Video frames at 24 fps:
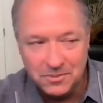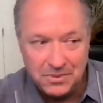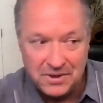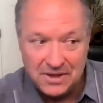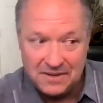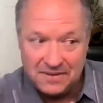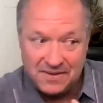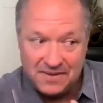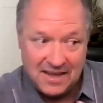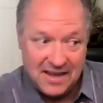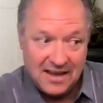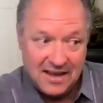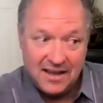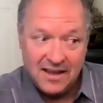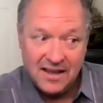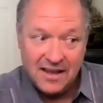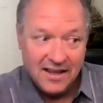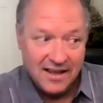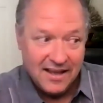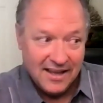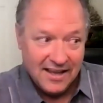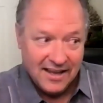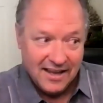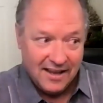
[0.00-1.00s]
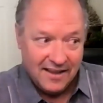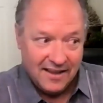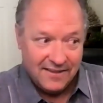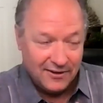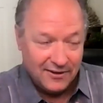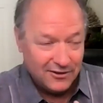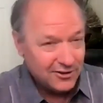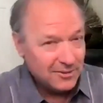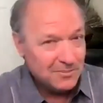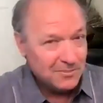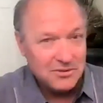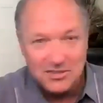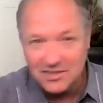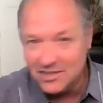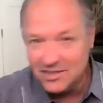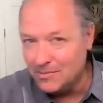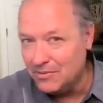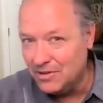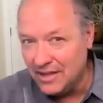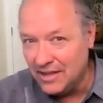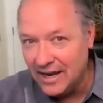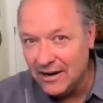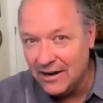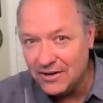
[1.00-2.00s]
but they there's some
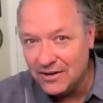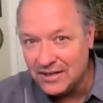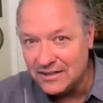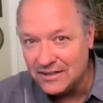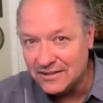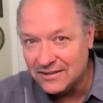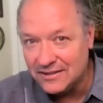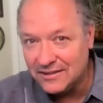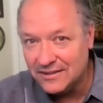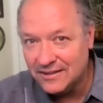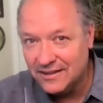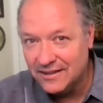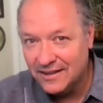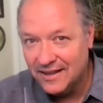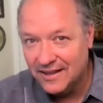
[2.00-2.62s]
similarities.